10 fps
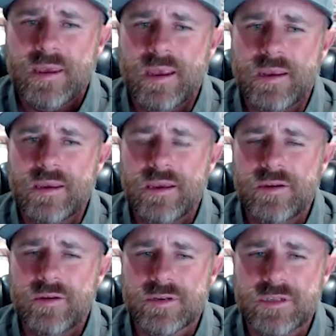And he
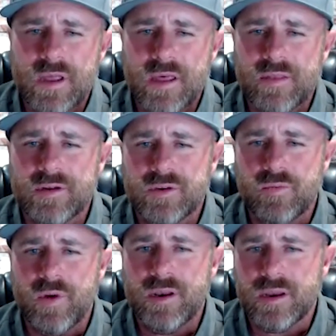used leather as a
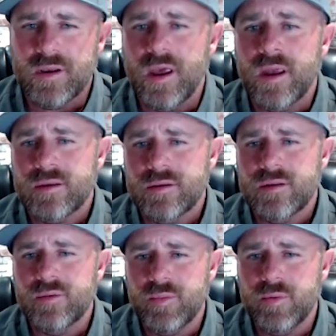way to connect
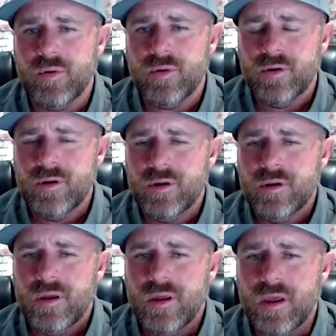to people
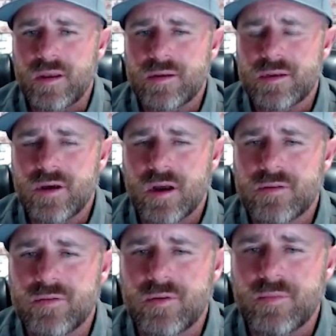and to
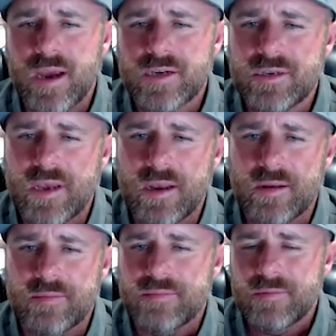talk to them. He actually had
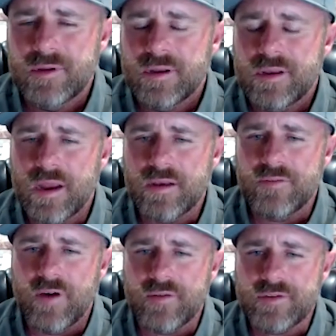a 9 to
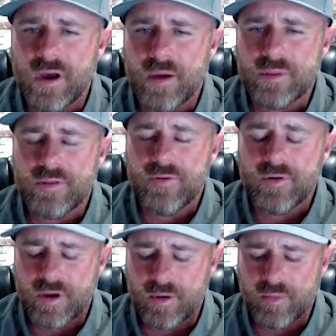5 job at the
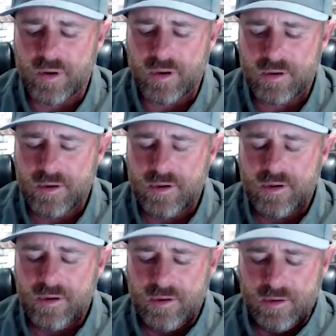phone company.
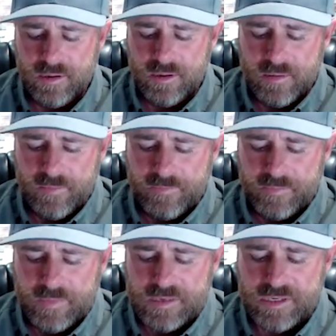
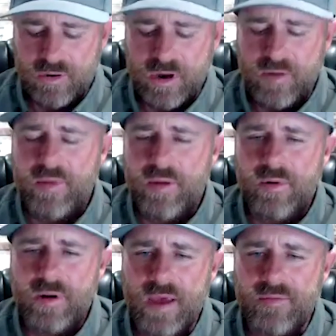So I
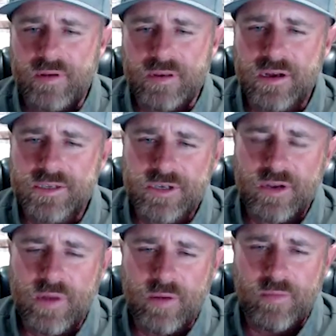remember having tons of
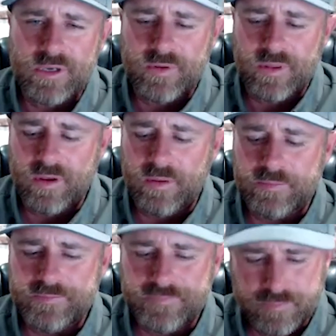good memories with him.